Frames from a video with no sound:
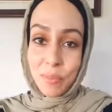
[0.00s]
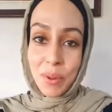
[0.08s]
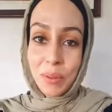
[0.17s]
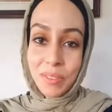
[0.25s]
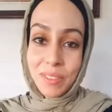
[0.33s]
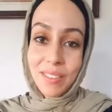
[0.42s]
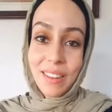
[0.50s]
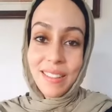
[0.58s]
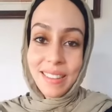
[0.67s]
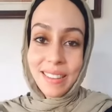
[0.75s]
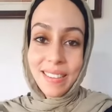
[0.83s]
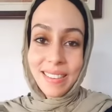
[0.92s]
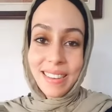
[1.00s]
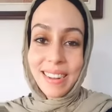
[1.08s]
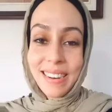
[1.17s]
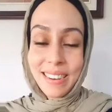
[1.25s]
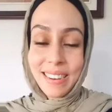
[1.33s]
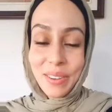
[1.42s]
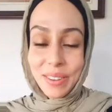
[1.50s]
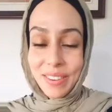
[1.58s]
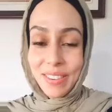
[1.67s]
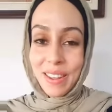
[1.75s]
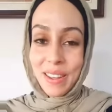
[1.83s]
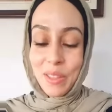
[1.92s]
posts on this and you can
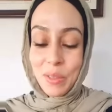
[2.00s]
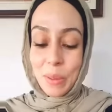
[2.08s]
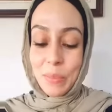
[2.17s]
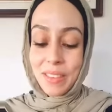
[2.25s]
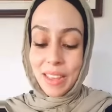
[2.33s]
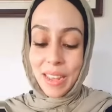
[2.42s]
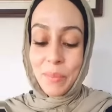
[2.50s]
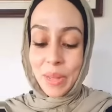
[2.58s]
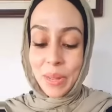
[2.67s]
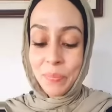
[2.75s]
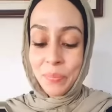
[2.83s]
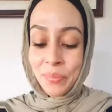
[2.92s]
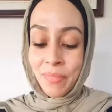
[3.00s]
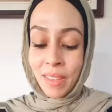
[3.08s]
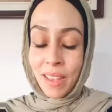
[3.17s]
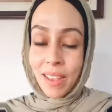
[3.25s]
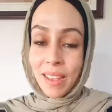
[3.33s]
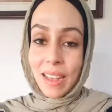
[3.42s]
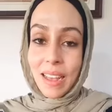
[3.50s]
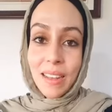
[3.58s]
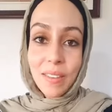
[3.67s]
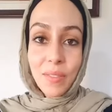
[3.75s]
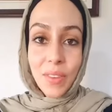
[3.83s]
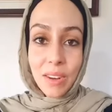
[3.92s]
check on the website, but it
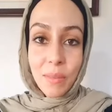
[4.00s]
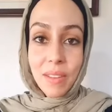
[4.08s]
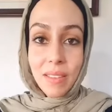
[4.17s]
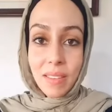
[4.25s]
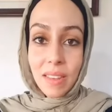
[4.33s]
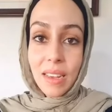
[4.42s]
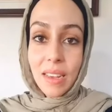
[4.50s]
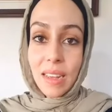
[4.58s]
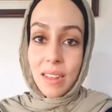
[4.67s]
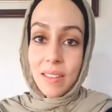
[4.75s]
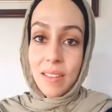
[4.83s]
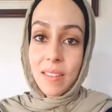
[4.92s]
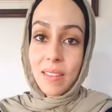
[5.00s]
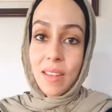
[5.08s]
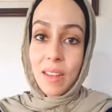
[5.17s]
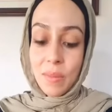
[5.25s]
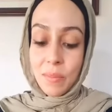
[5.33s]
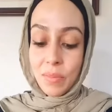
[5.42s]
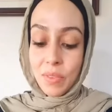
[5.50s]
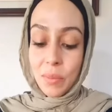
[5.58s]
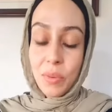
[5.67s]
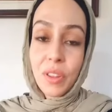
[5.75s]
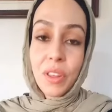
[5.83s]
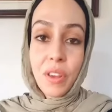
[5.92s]
has vitamin C, it has some
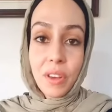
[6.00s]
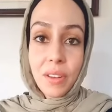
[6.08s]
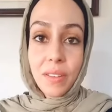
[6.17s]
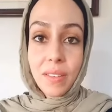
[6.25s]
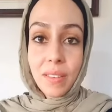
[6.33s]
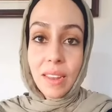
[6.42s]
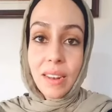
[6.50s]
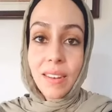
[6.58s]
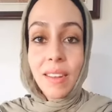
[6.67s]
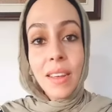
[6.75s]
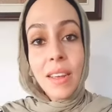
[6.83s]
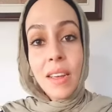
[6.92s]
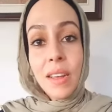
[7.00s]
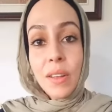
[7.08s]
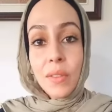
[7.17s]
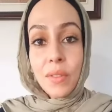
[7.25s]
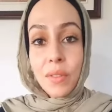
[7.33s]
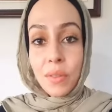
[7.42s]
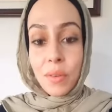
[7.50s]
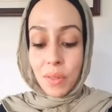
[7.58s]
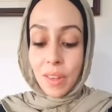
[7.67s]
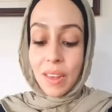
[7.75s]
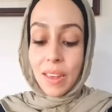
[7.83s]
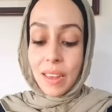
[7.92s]
really good skin
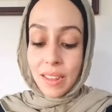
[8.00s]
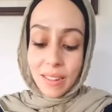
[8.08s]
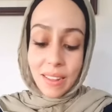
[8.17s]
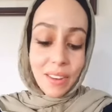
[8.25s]
soothing, healing,